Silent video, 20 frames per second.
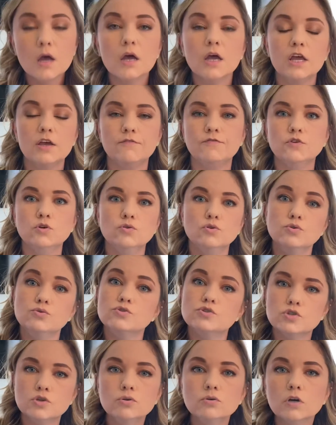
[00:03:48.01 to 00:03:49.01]
If you use
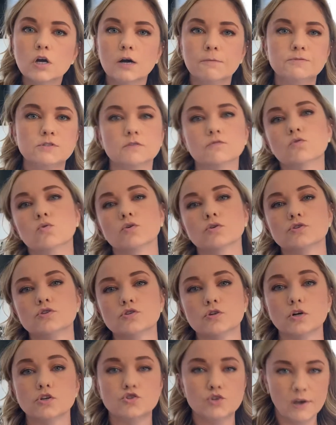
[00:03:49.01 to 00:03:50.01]
2 cups of
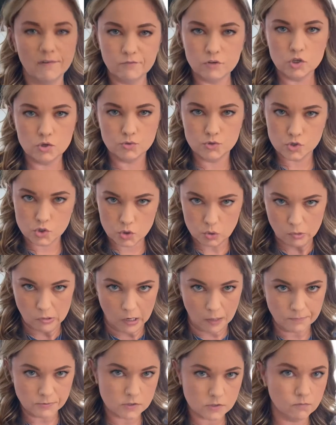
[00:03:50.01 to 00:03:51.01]
cornstarch, you have to use 2
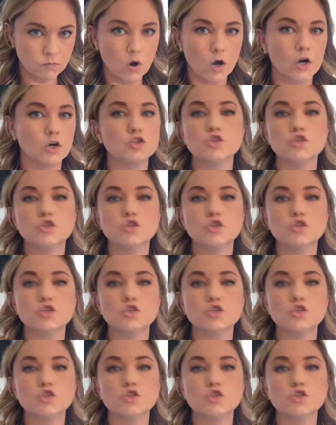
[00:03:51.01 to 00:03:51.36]
cups of water.